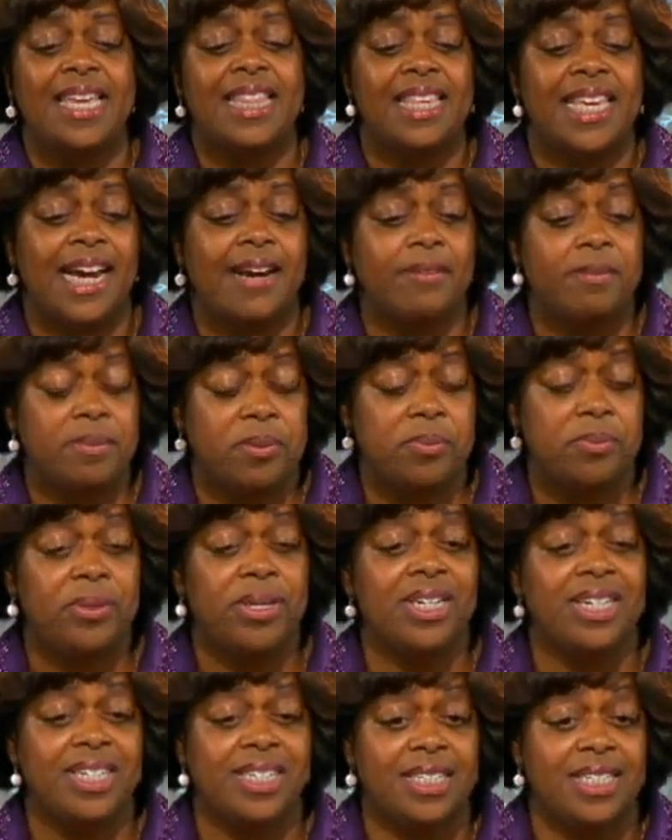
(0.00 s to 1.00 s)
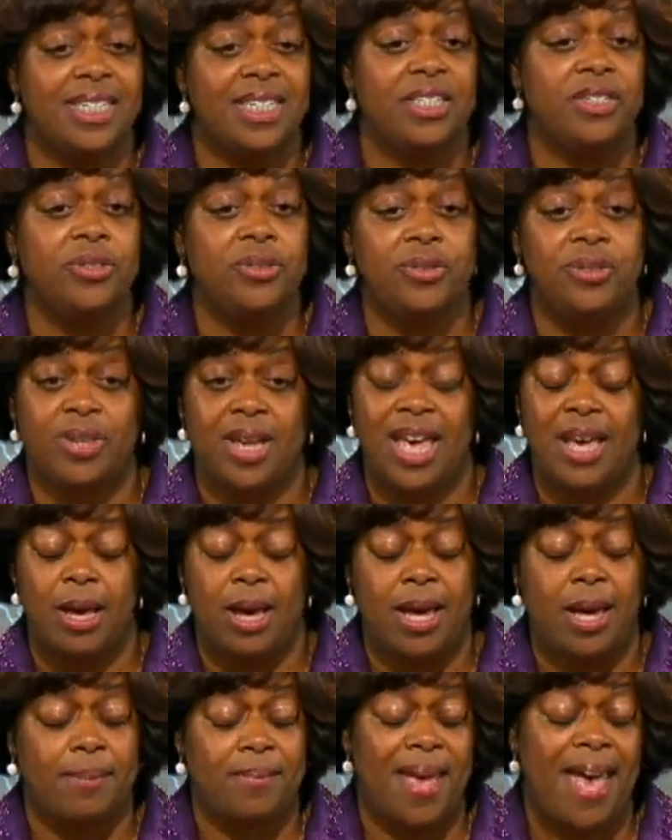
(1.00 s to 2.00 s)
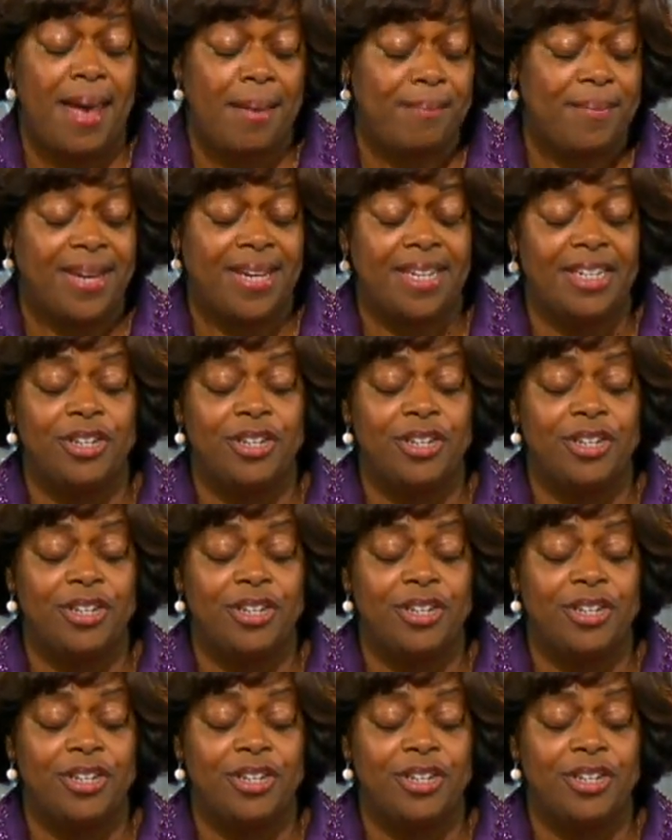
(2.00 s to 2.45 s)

The Arab Spring continues to ha- um, happen,